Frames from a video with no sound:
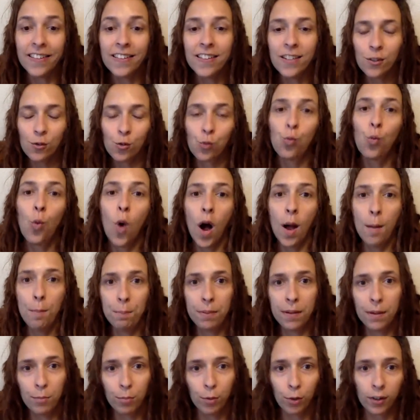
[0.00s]
just want
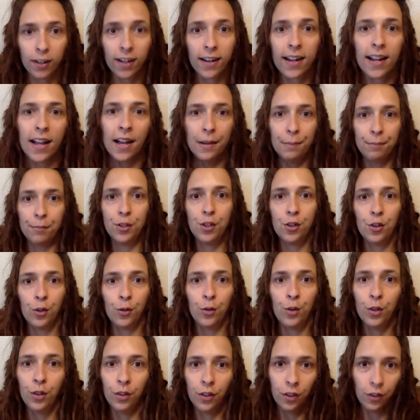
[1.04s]
people to come
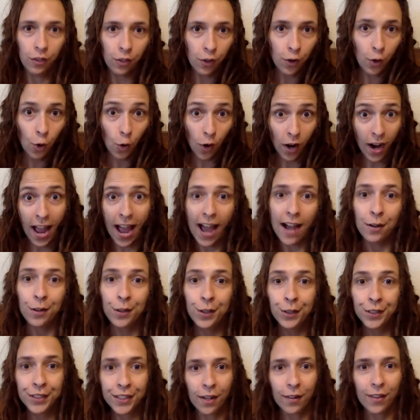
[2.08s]
to your
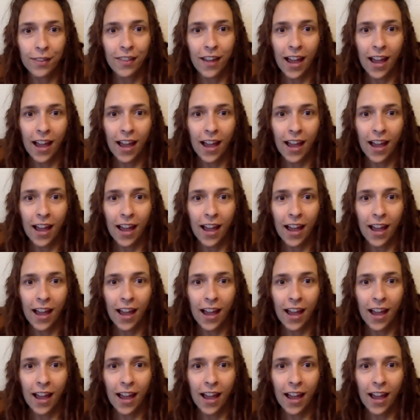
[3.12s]
house,